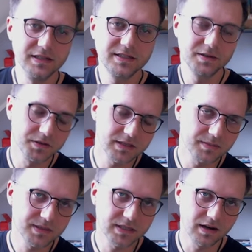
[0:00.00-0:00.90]
So
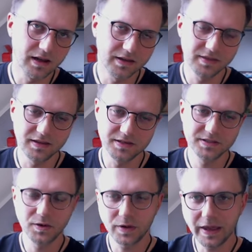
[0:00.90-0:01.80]
something like this,
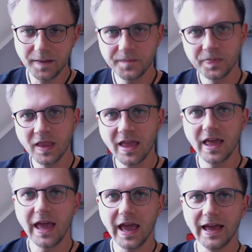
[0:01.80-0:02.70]
okay?
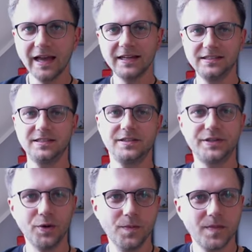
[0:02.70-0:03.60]
And
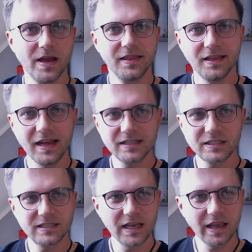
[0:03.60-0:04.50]
so the next
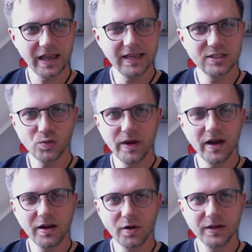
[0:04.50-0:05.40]
thing is we
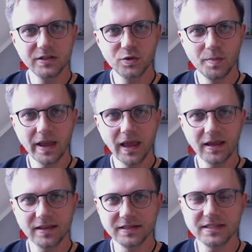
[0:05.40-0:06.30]
are going to
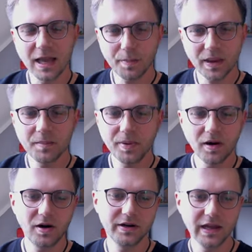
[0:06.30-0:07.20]
make the snapping
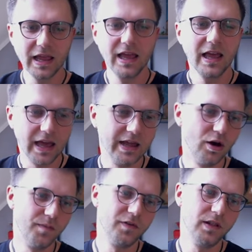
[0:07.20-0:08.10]
part and
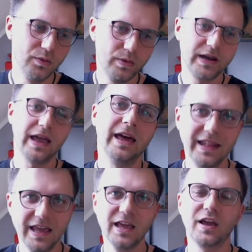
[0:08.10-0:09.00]
hopefully we
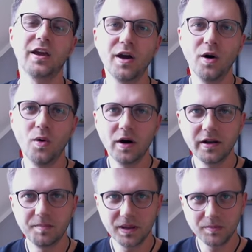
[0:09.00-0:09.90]
can go on a
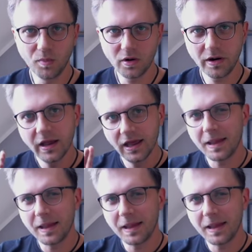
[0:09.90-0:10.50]
bit more.